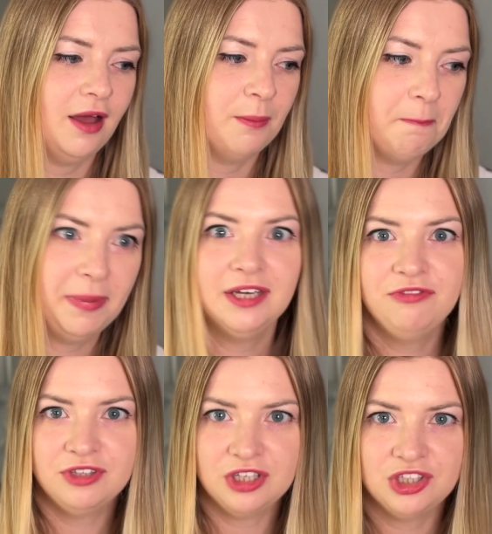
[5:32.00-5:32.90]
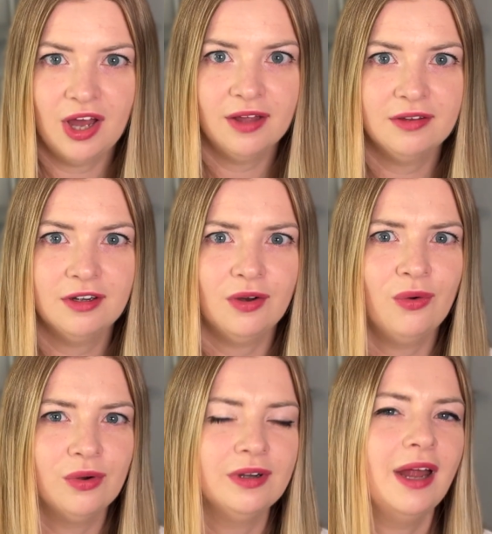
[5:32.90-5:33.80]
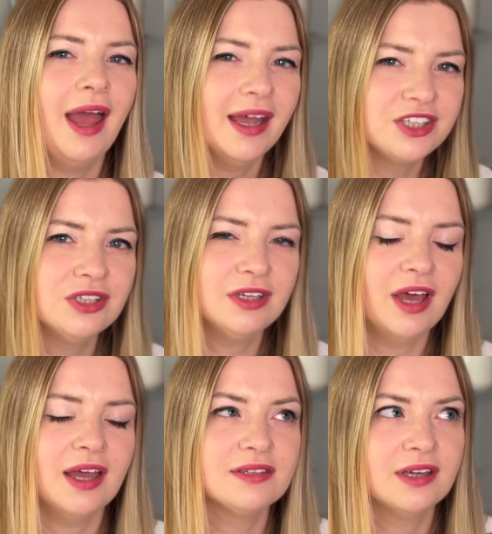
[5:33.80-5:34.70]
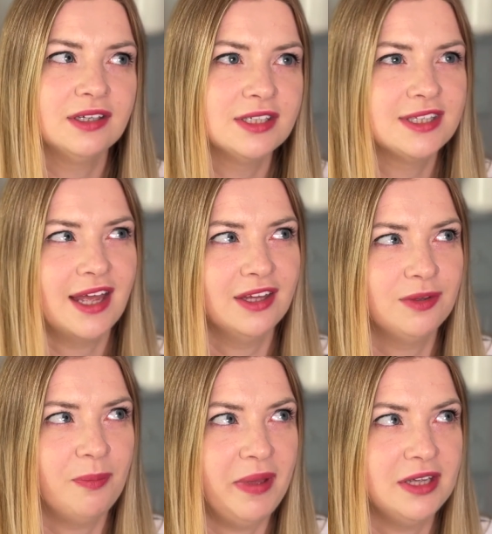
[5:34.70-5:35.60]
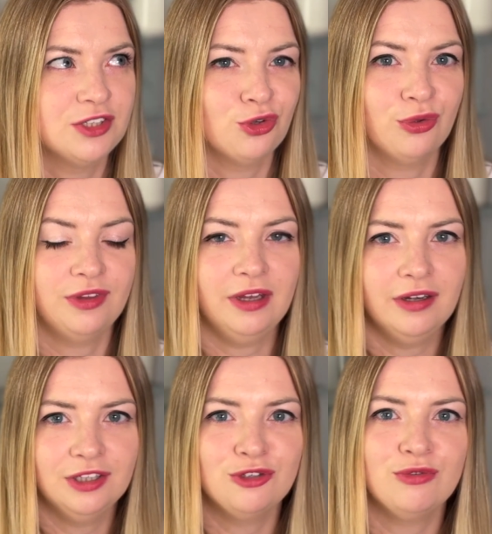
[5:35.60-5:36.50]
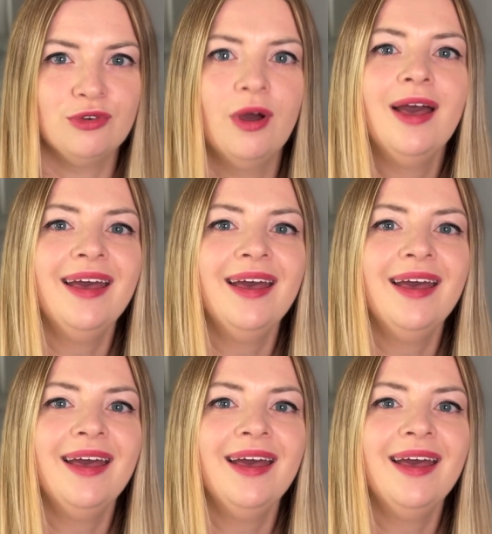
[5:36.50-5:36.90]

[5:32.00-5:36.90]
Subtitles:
benefit each other, or actually, as I understand, based on their interview,